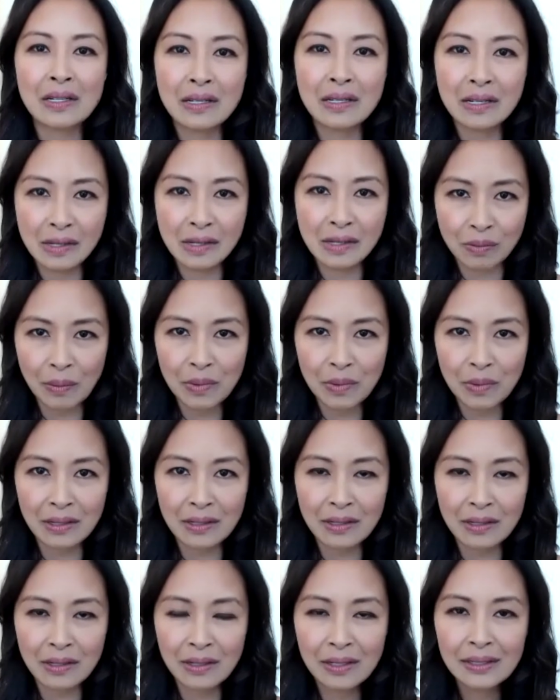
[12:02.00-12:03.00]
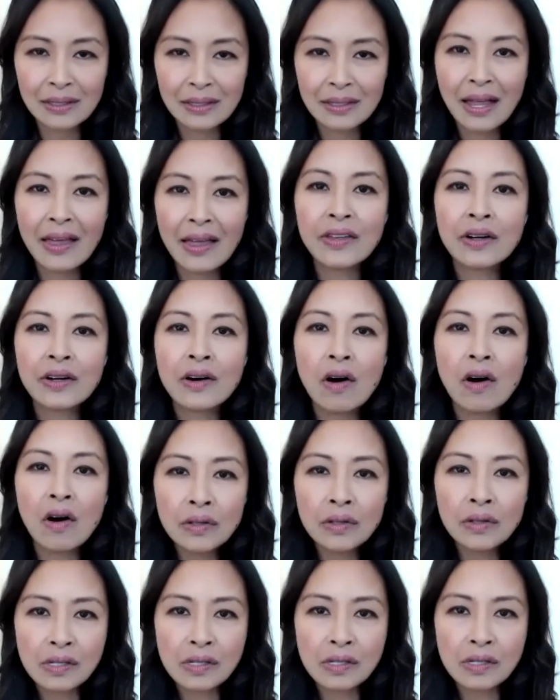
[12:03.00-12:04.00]
disrupted. And they're
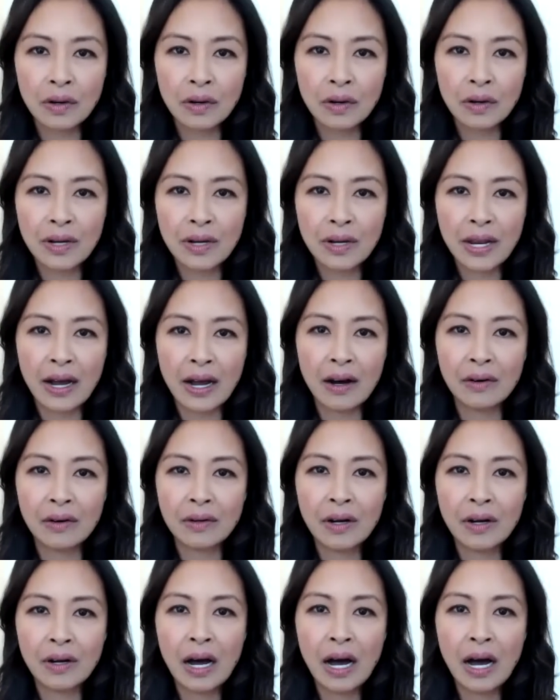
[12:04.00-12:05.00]
also now